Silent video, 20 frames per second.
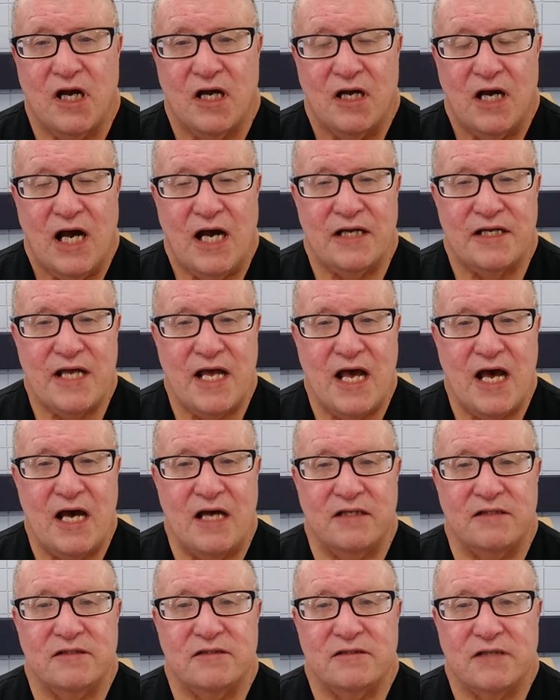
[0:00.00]

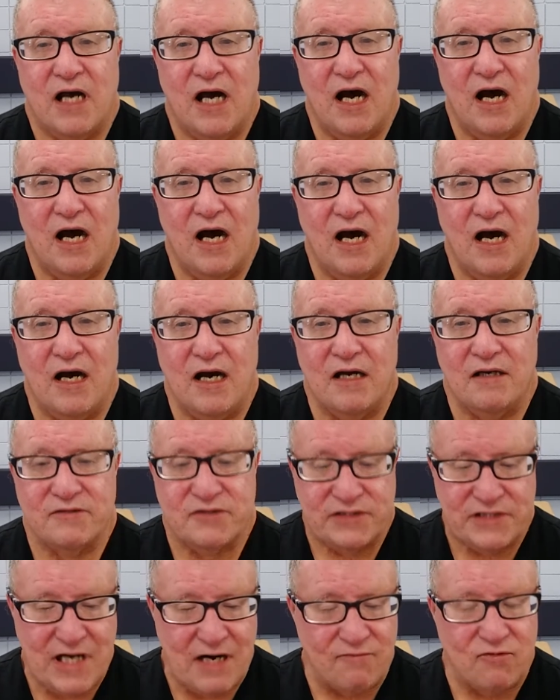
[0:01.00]
Again,
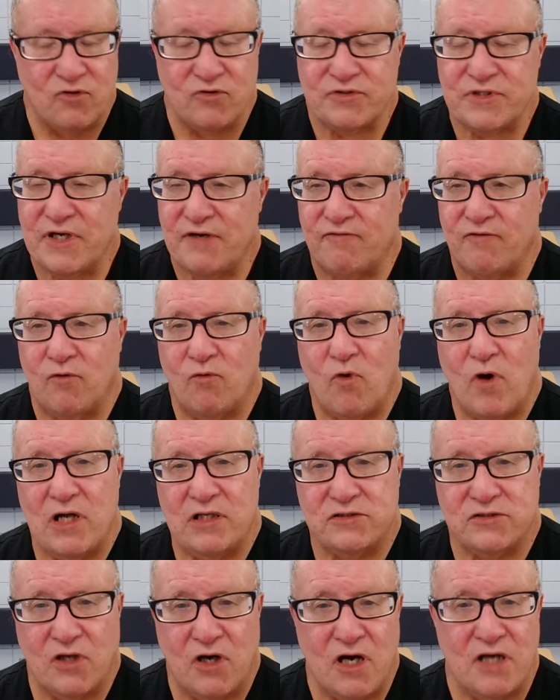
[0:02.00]
several different
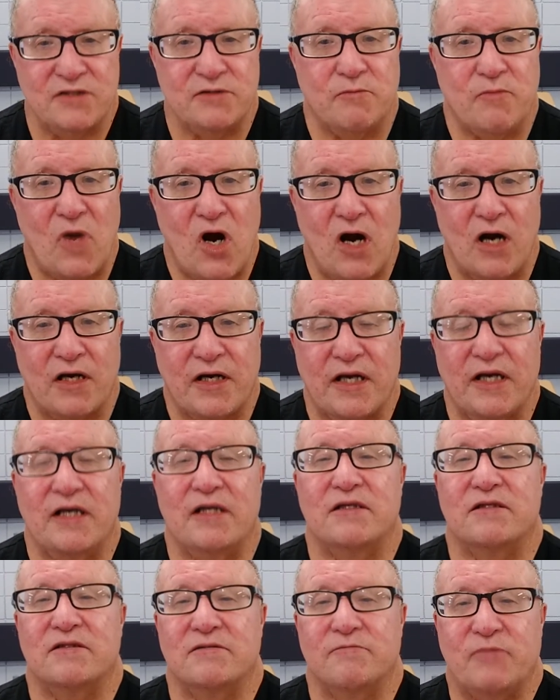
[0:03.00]
ones on the
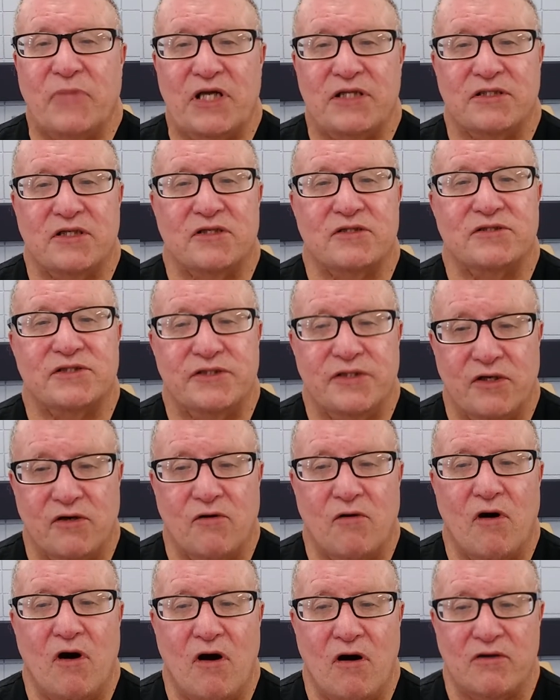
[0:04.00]
market, but they're still
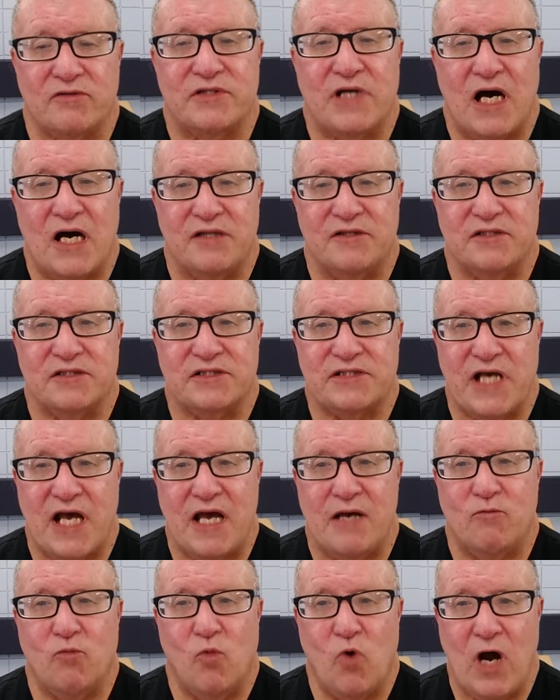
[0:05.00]
all done the
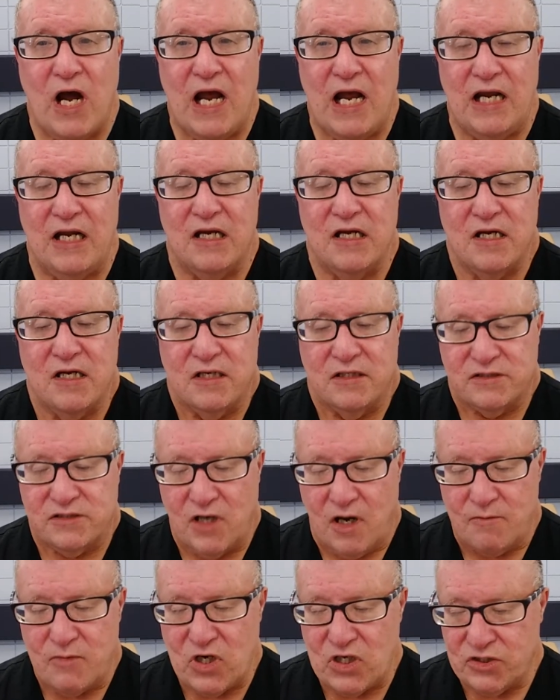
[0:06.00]
same way. So
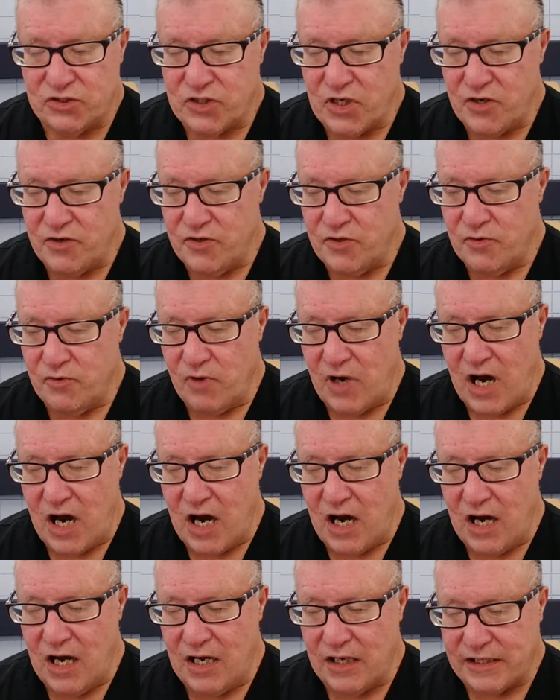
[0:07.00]
I'm going to show you,
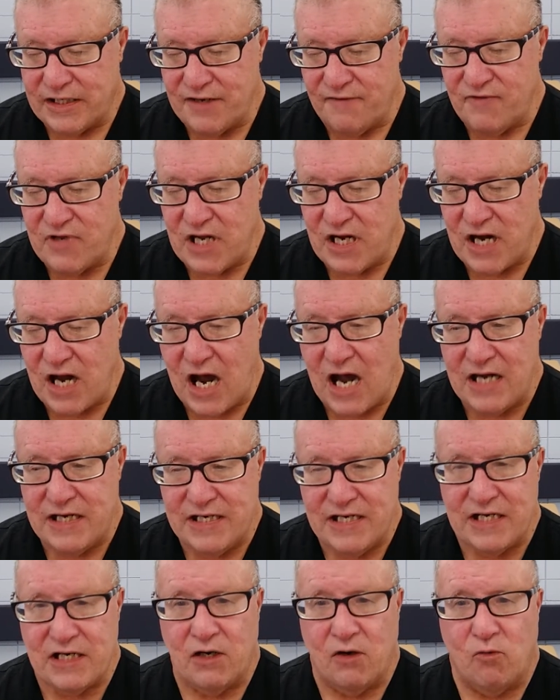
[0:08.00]
give you an
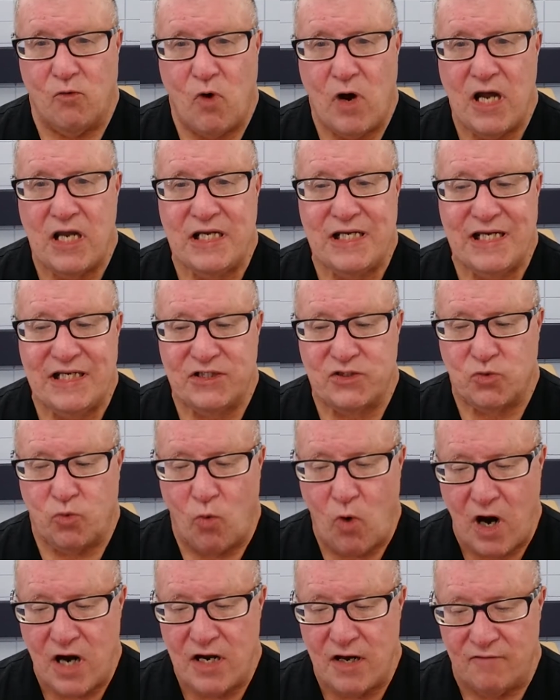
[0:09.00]
idea of what each
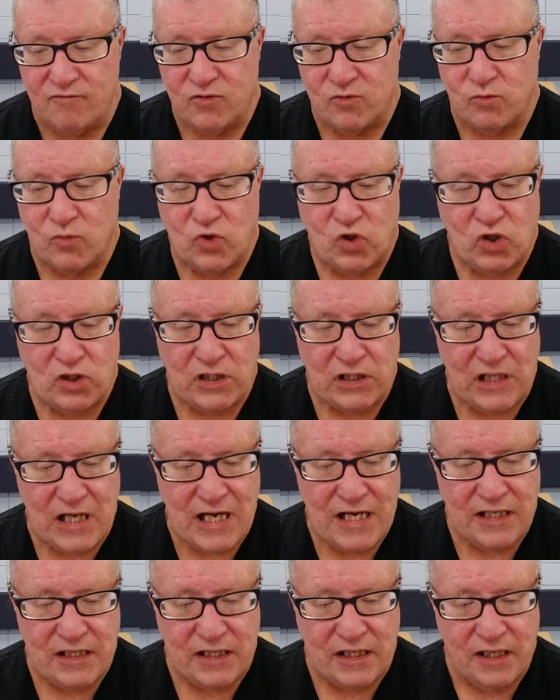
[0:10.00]
one of them look
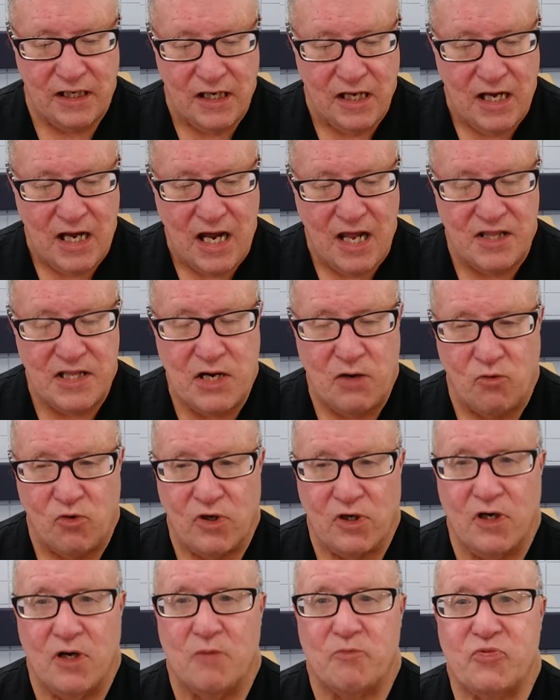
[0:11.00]
like, and then
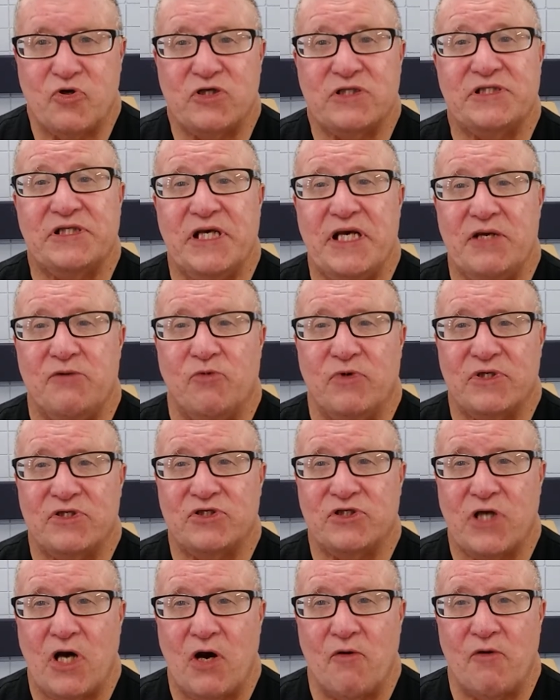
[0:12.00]
we're going to proceed with
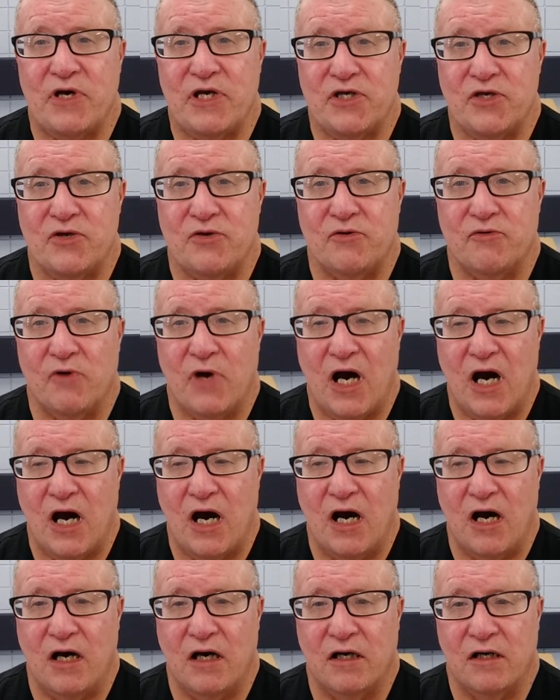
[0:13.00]
showing you
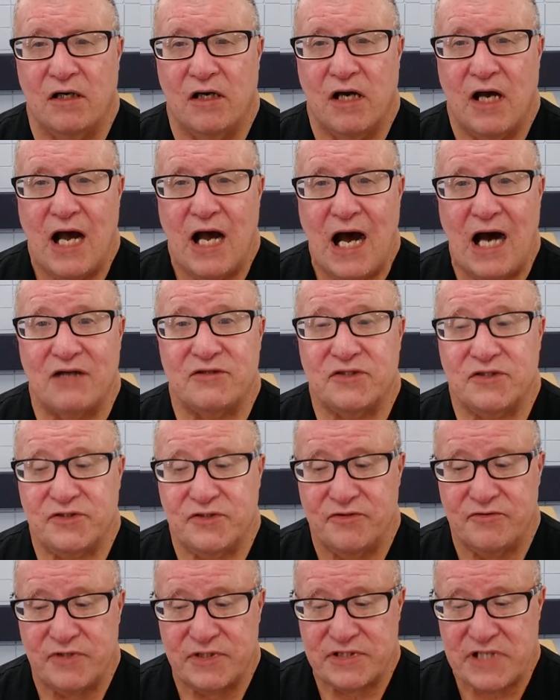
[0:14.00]
how to
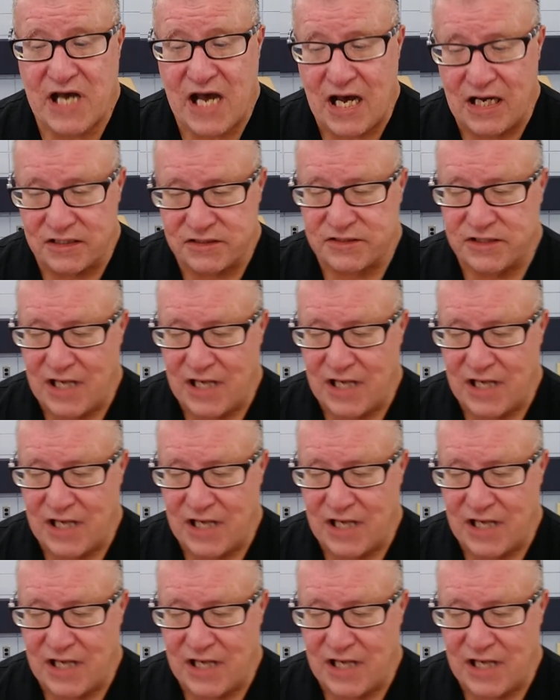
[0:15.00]
do the test.